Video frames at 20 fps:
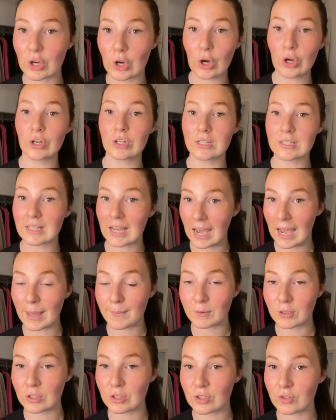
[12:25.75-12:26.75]
under time
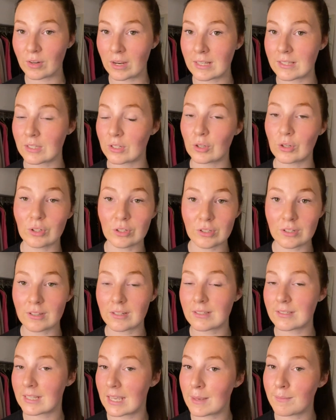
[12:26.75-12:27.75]
constraints and under the
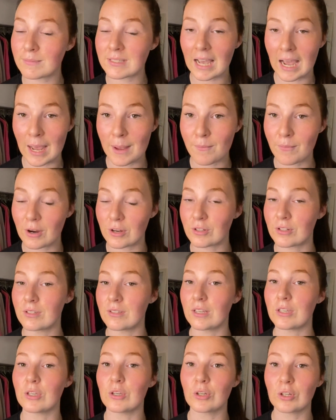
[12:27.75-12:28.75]
same time pressures
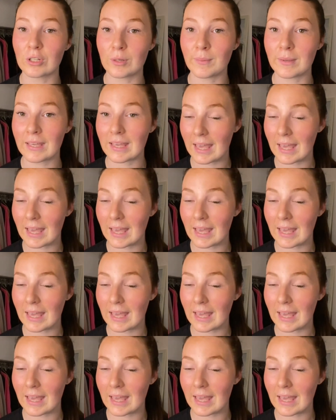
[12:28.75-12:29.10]
that you're going to be